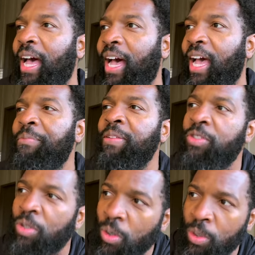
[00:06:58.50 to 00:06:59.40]
I've been
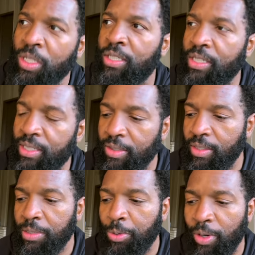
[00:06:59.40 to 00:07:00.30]
so consistent
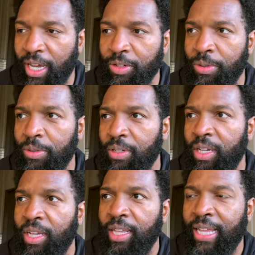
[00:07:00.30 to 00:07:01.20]
on this point. I don't,
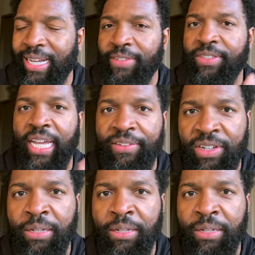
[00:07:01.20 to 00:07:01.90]
the idea of saving